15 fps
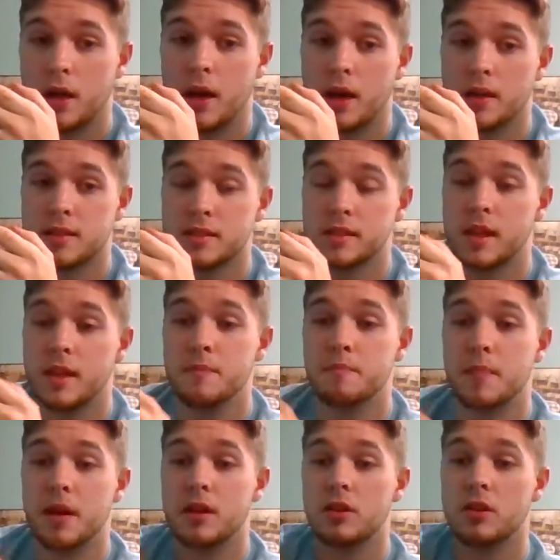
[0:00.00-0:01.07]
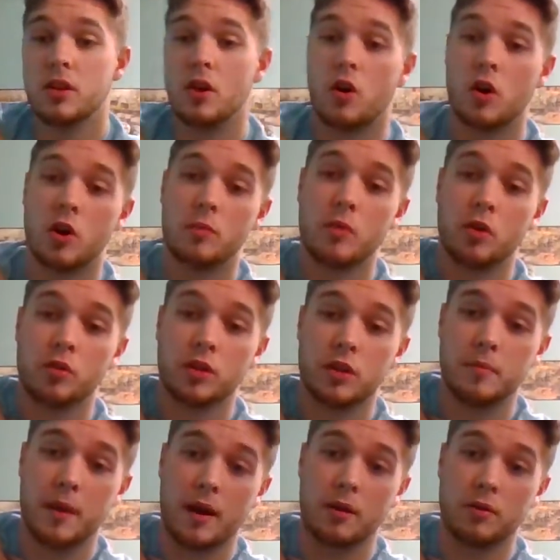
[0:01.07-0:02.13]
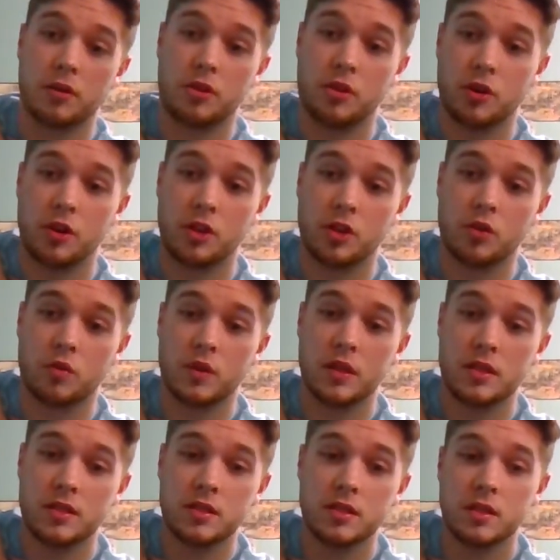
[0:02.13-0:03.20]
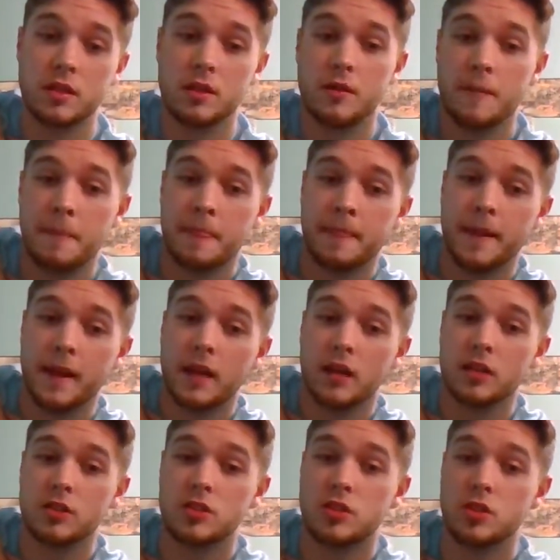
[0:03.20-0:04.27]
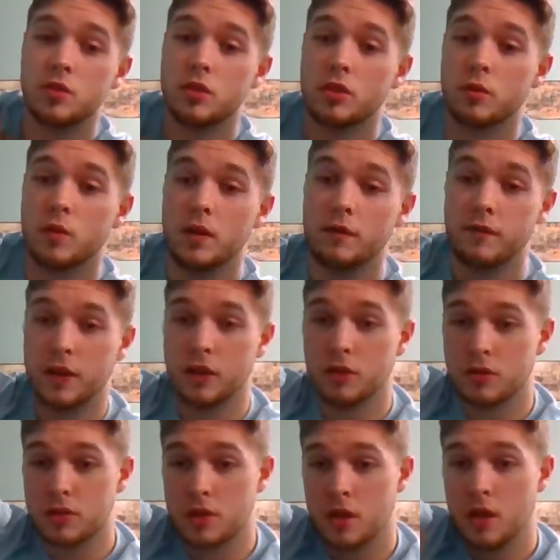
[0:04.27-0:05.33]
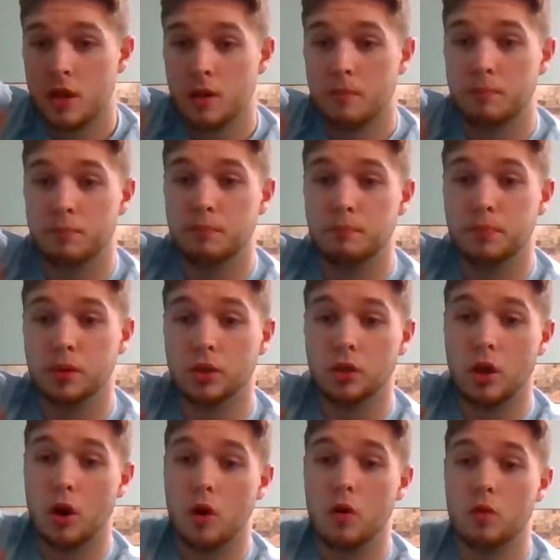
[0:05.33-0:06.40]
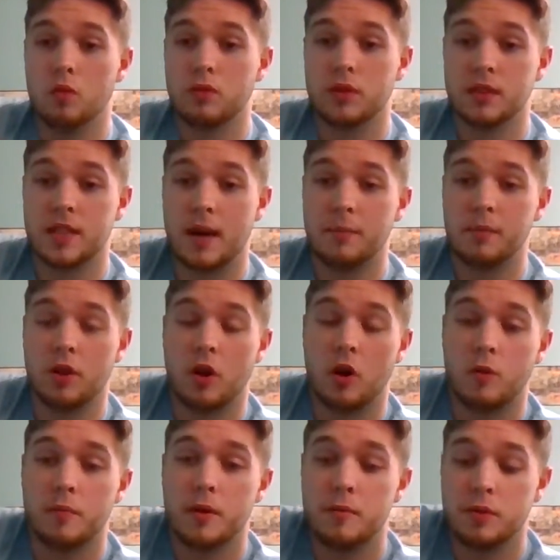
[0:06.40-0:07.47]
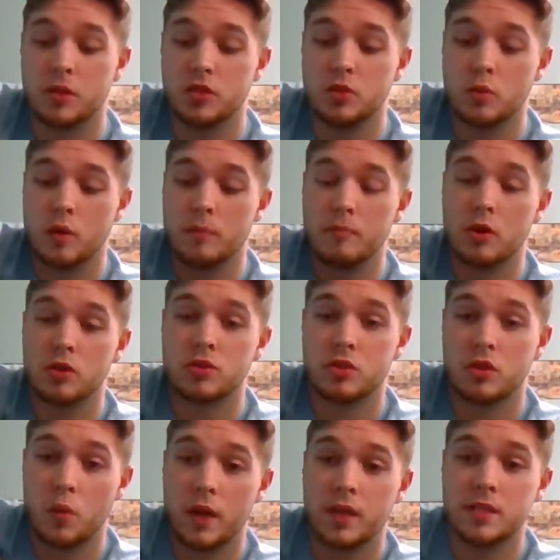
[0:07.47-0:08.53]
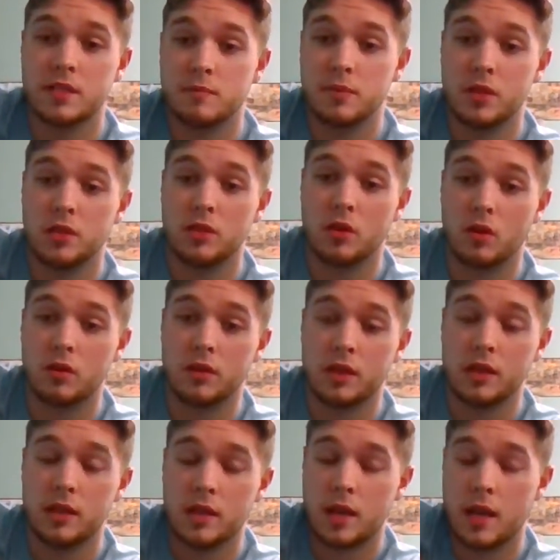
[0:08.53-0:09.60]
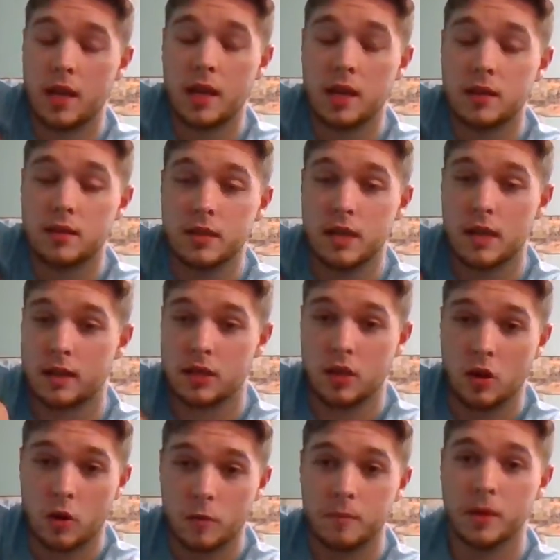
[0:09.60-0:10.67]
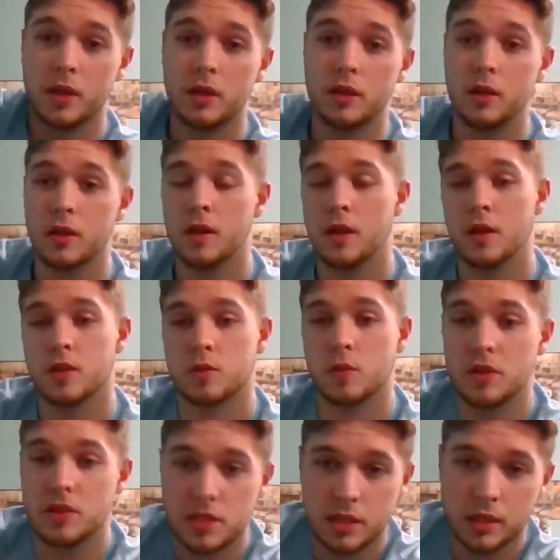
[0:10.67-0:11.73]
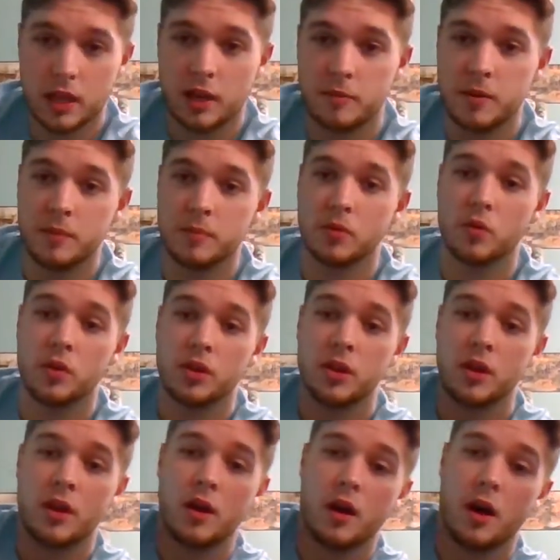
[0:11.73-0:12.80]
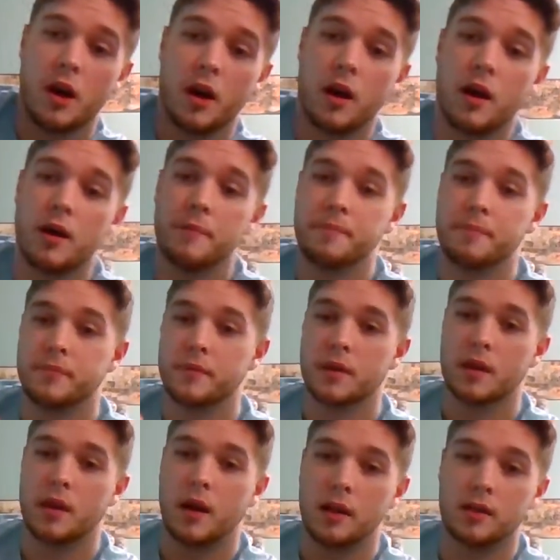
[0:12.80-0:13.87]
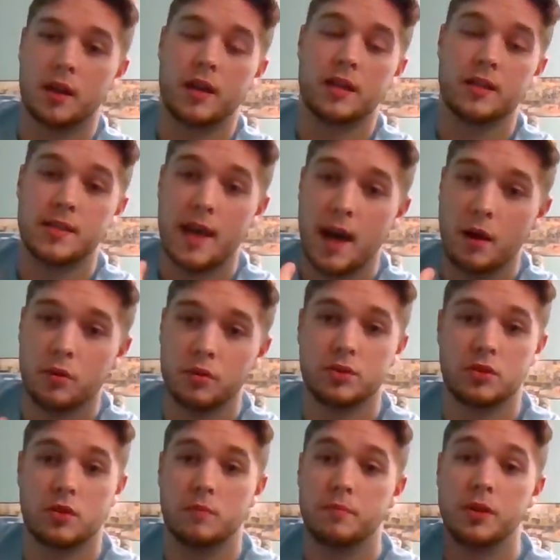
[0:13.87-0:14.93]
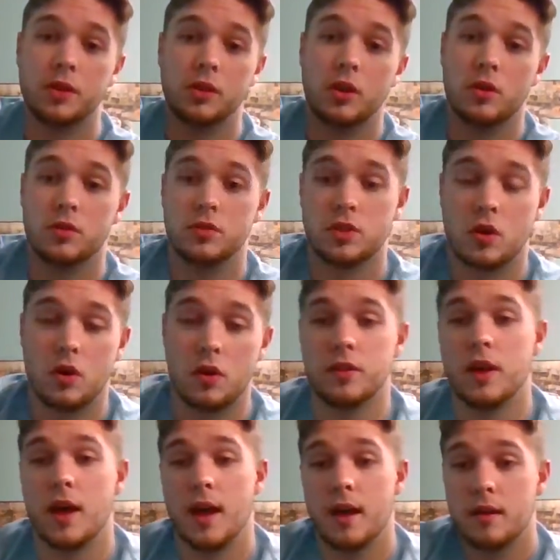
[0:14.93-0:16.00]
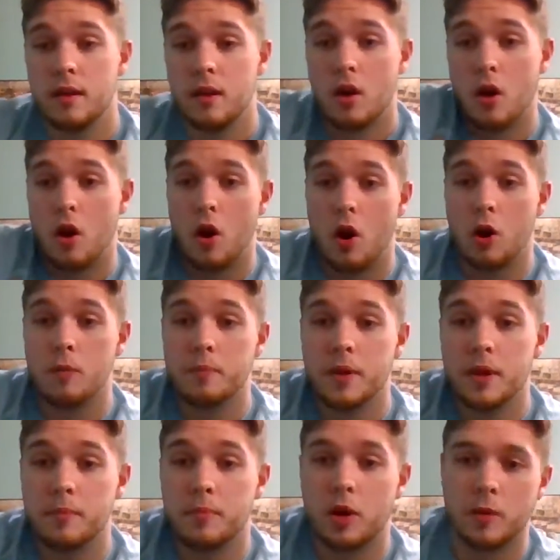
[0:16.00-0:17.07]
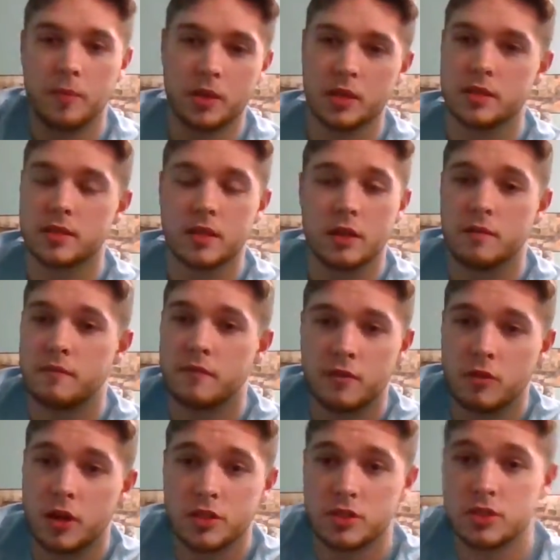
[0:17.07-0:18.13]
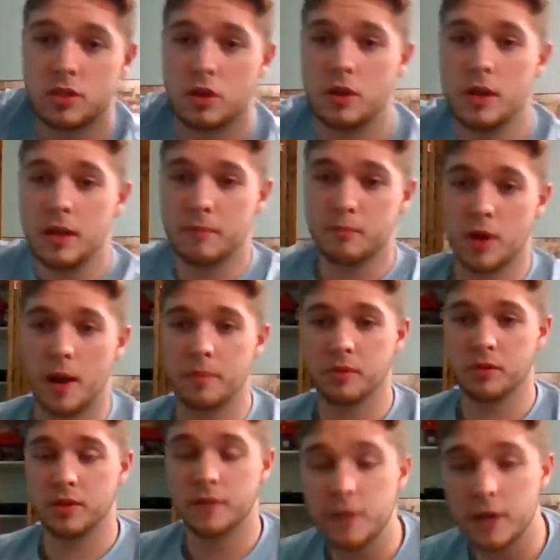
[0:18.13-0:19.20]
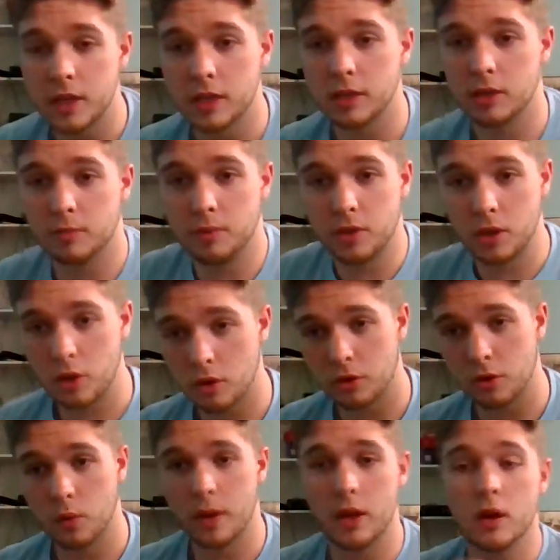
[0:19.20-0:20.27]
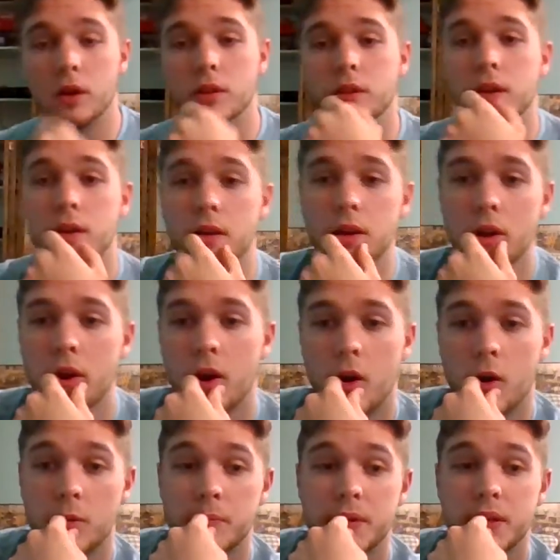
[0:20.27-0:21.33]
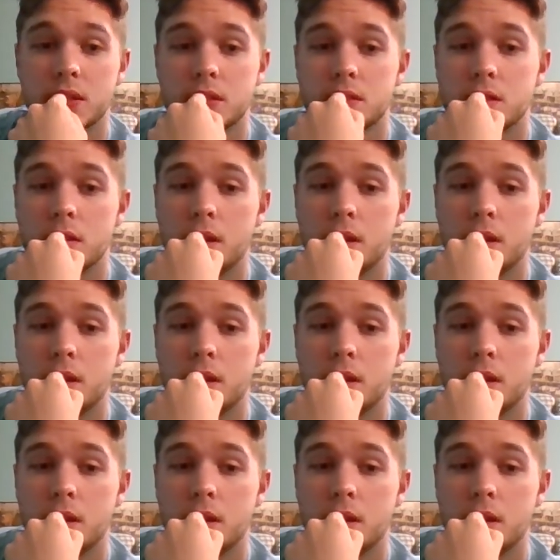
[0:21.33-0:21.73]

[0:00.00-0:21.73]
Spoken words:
Slight bend in the arm, only about 30 degrees, and 2 to 3 fingers below the top of their armpit because you want most of the weight to be on the hand and not the armpit. That's why you see a lot of people with a lot of towels or pillows on that armpit part because their crutches are improperly fitting and they're putting all their weight on their armpits.